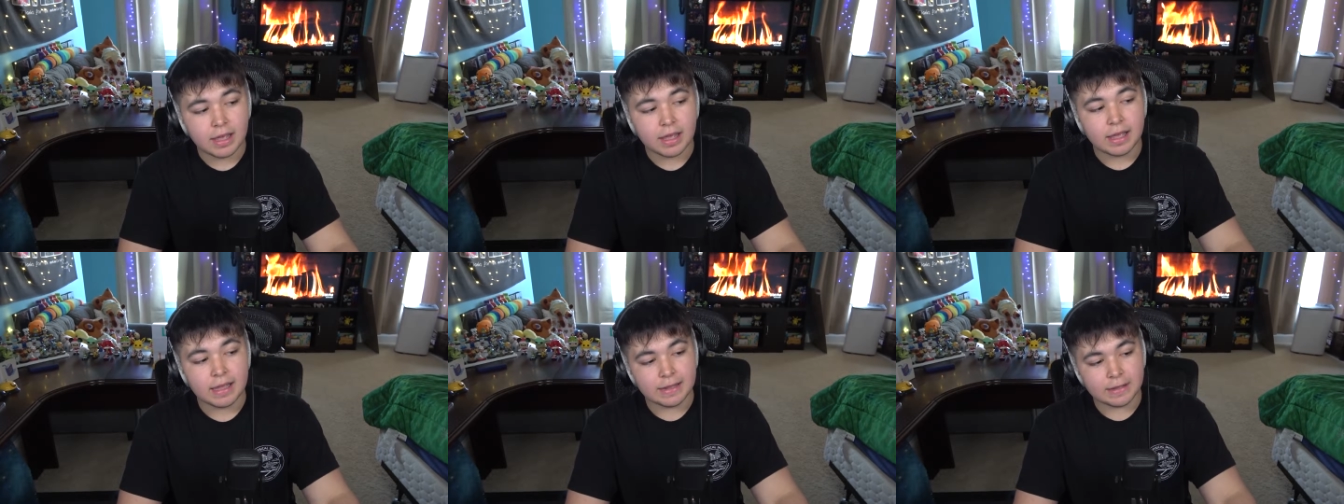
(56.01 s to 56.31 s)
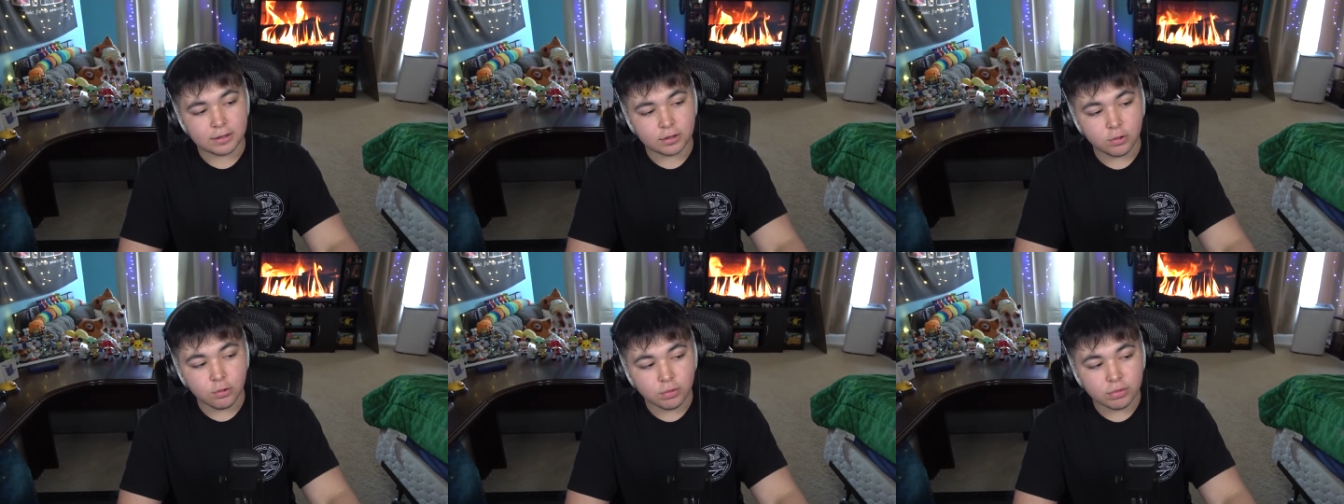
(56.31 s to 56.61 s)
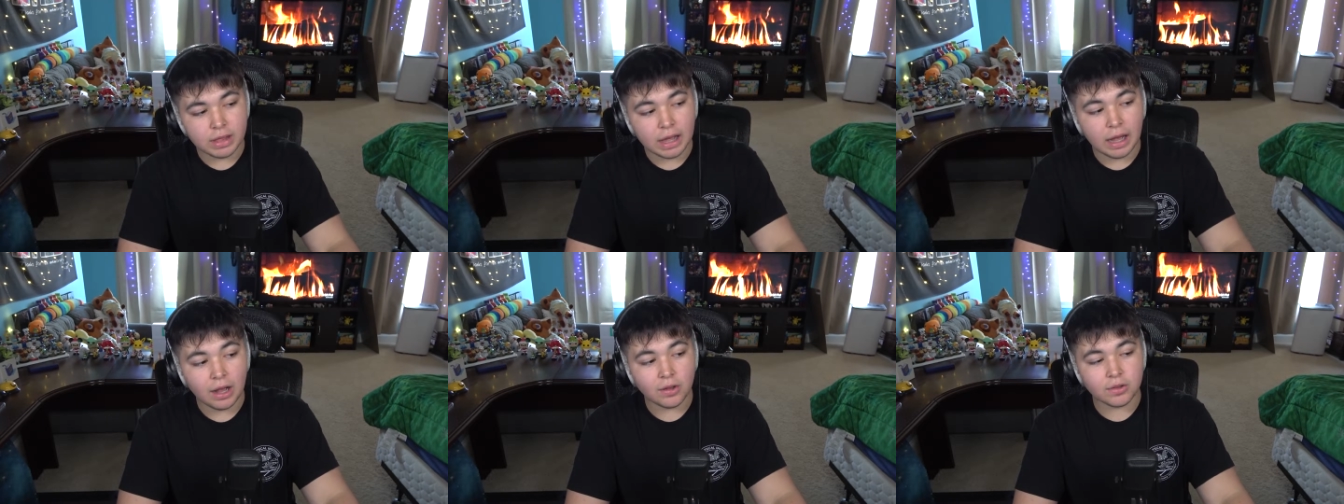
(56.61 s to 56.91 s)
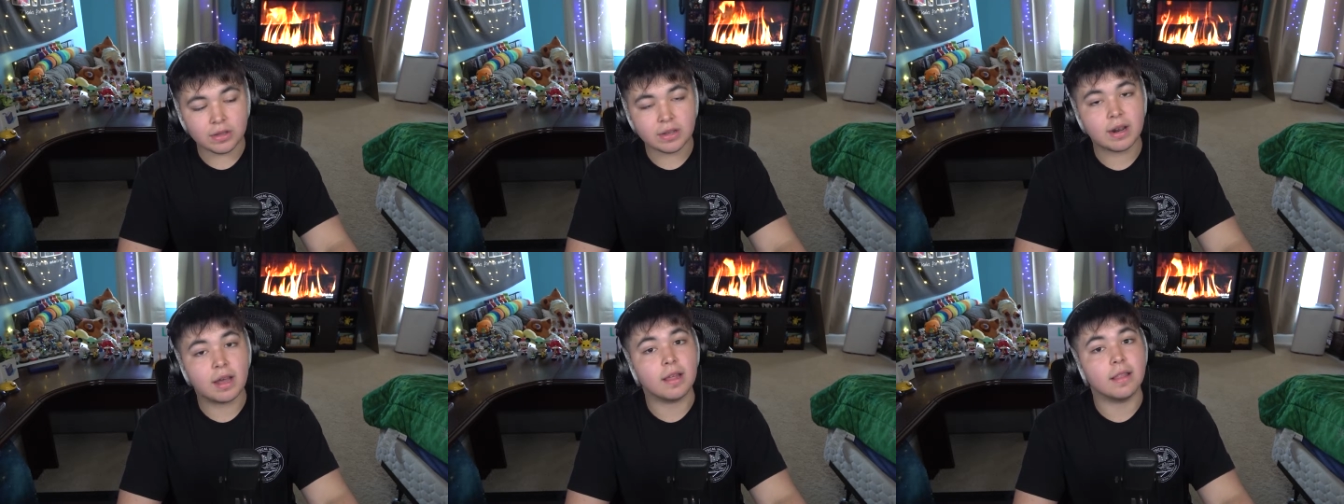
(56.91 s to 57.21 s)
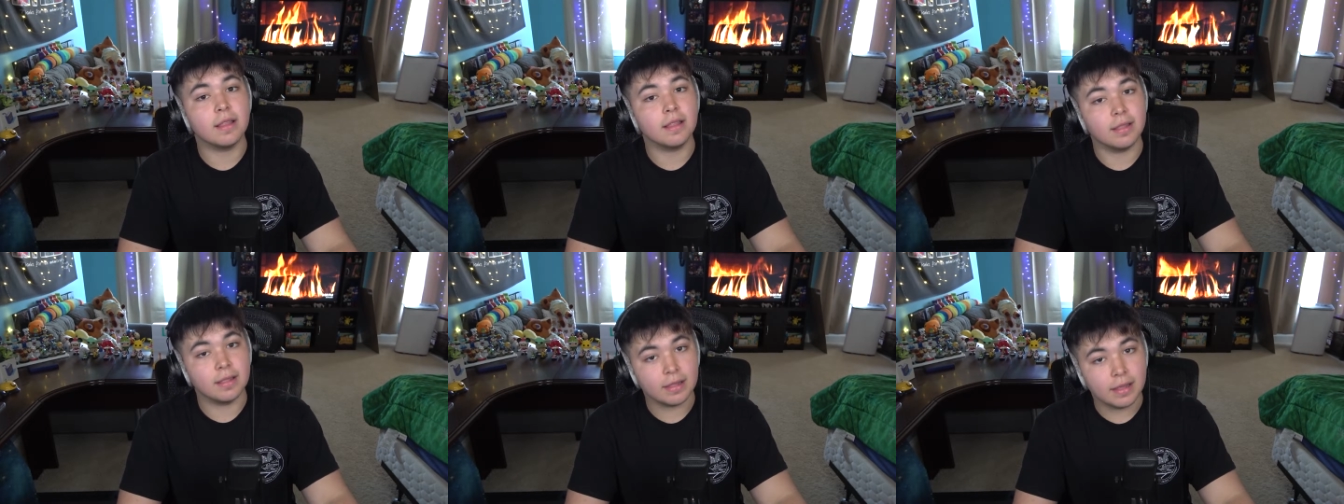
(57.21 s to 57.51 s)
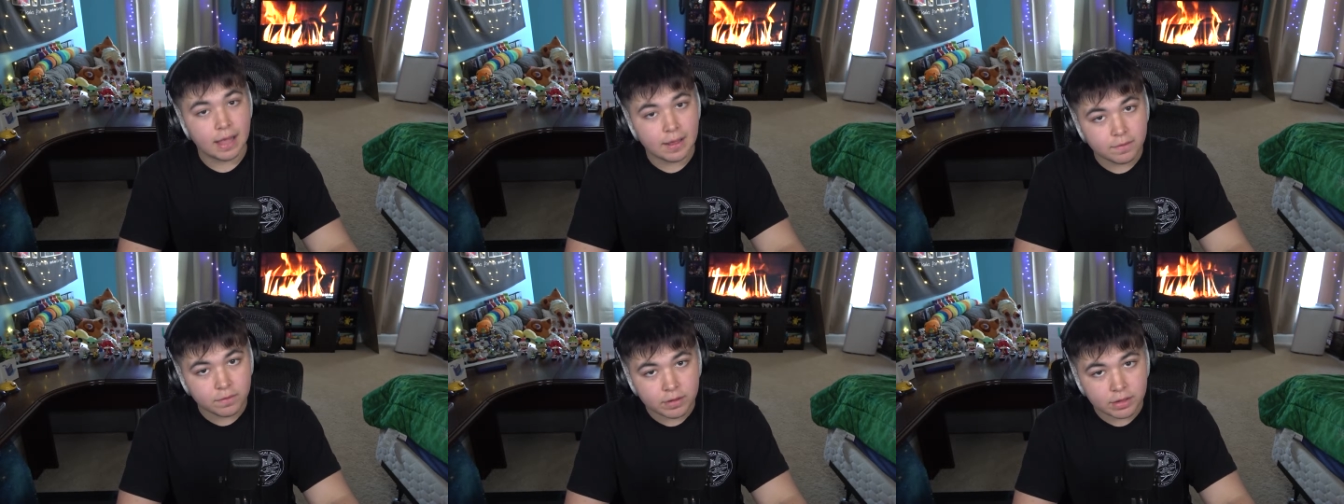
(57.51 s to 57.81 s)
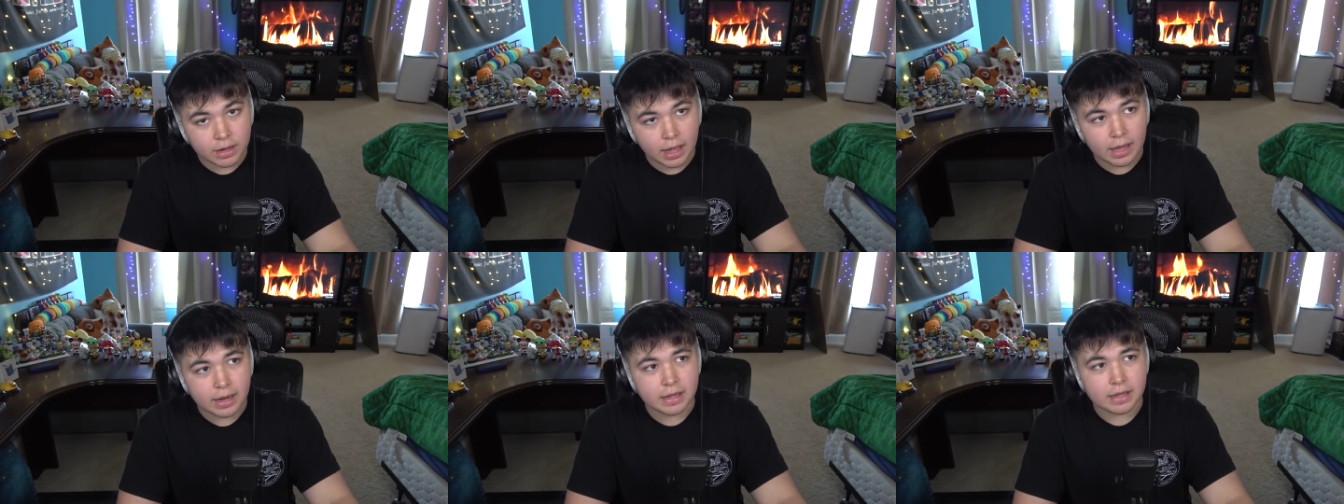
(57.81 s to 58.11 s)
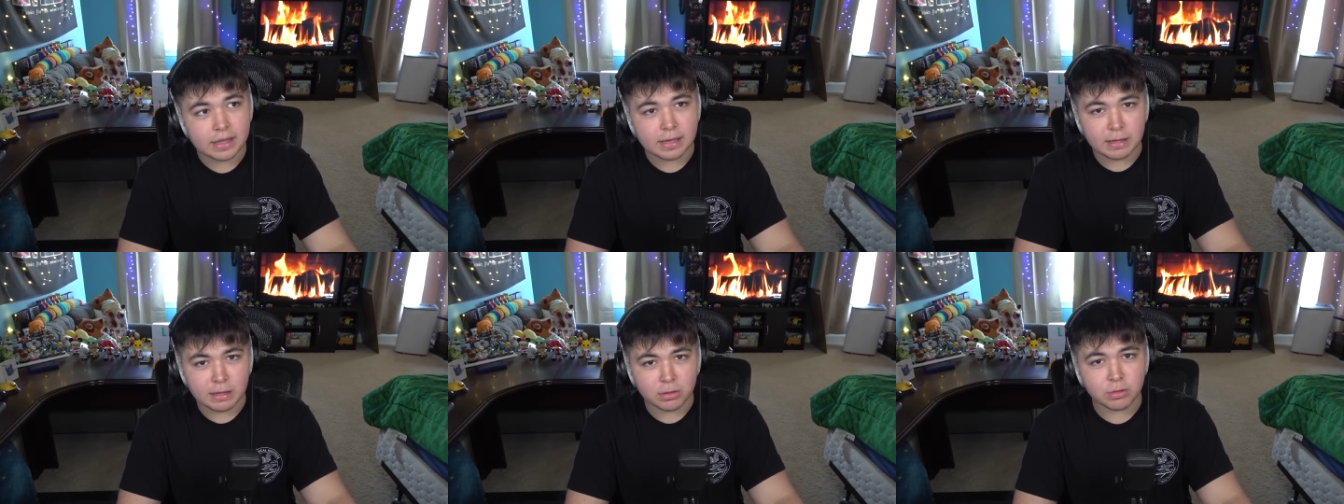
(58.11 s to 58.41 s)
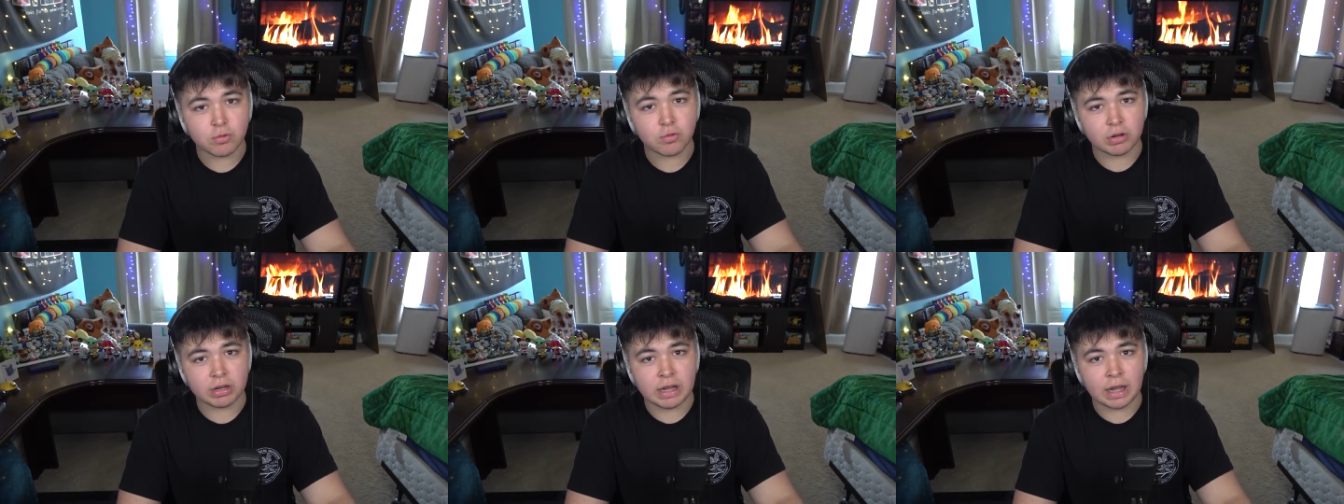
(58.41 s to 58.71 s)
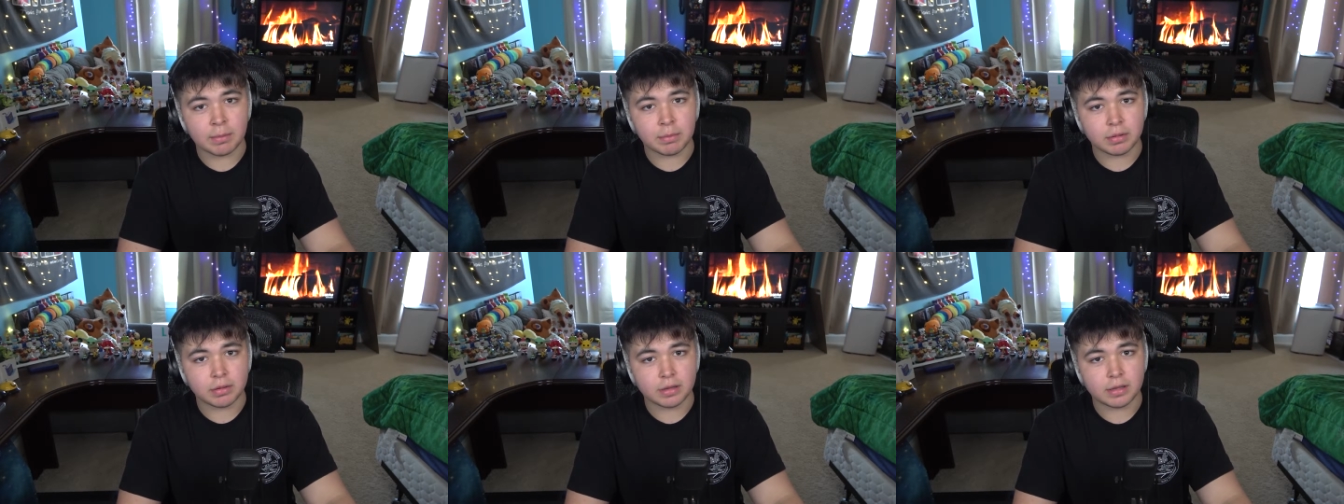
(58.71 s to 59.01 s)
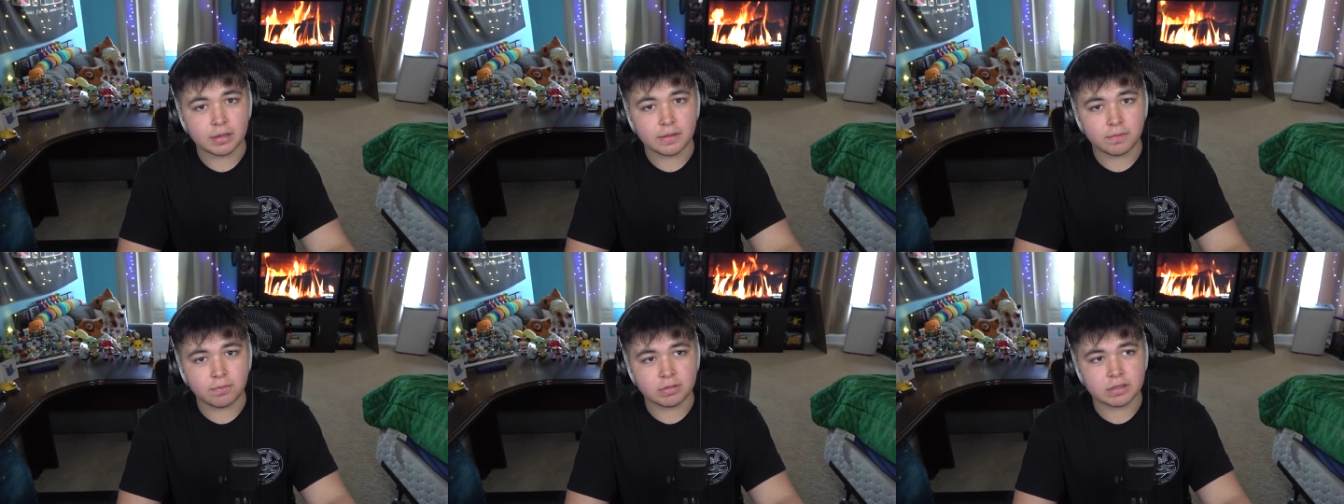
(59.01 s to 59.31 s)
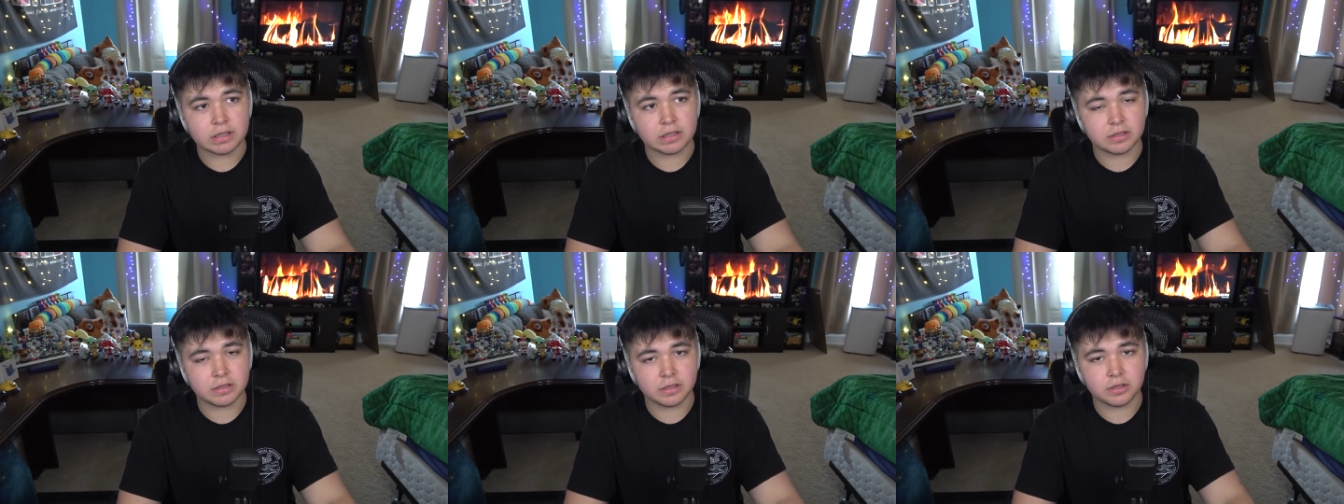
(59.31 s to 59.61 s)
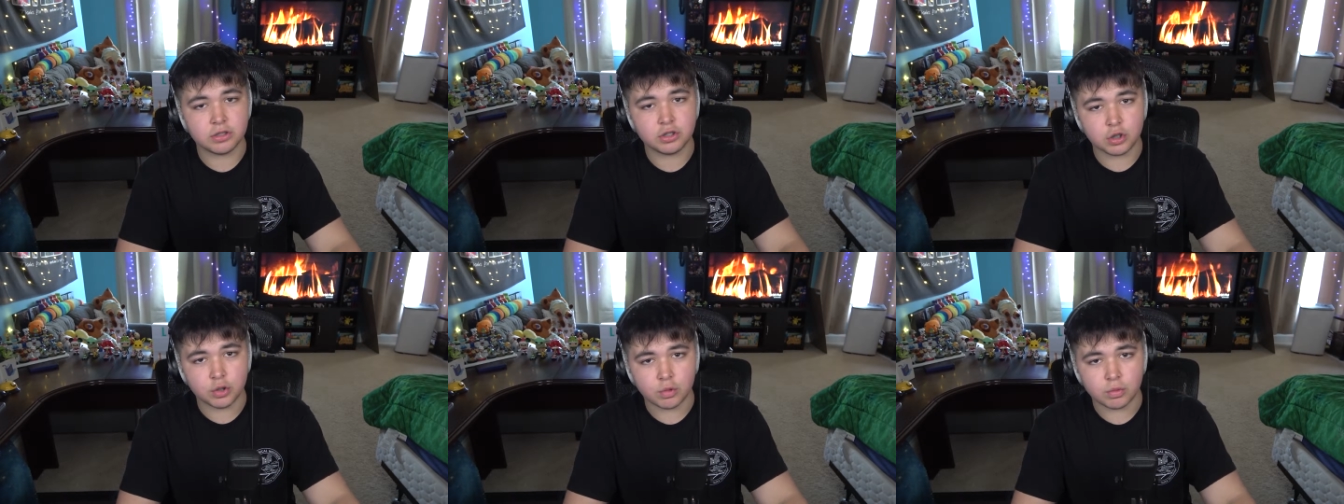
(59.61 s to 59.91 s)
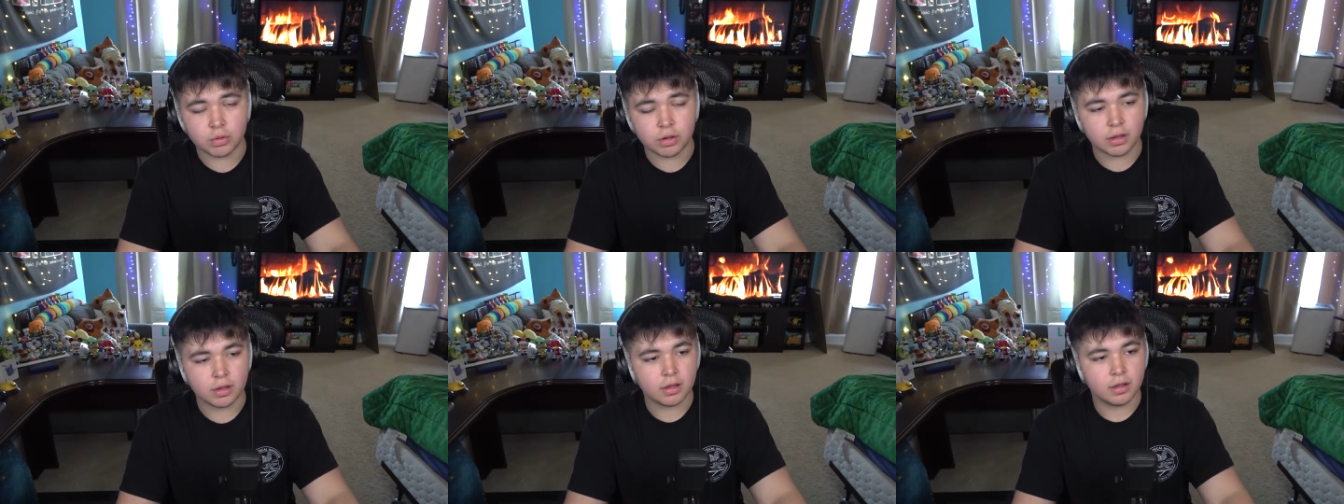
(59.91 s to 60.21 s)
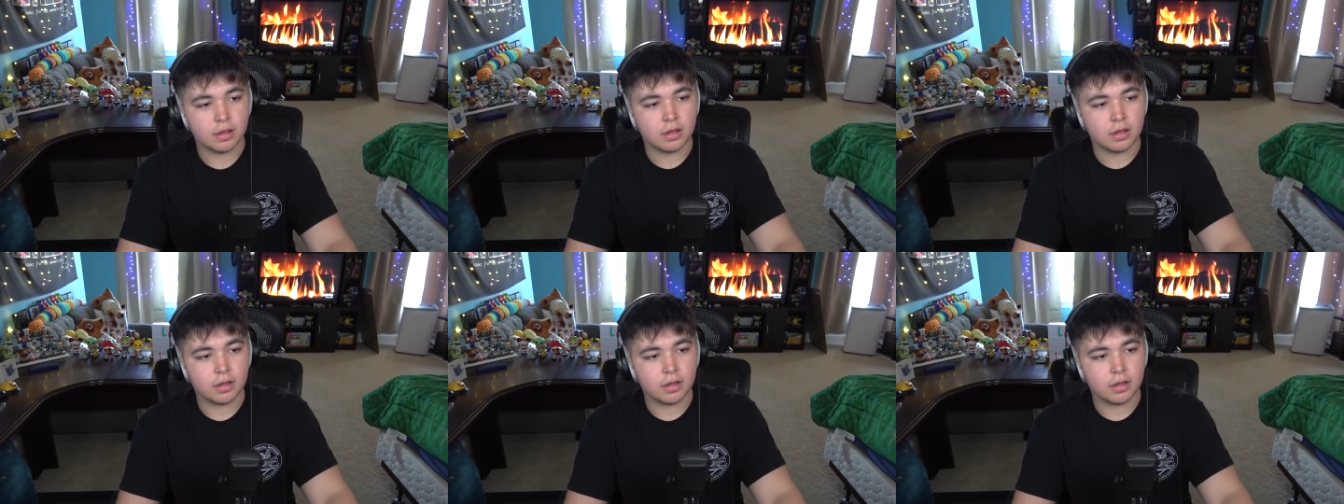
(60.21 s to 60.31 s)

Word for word: in 2011 at E3, I believe, which is in June.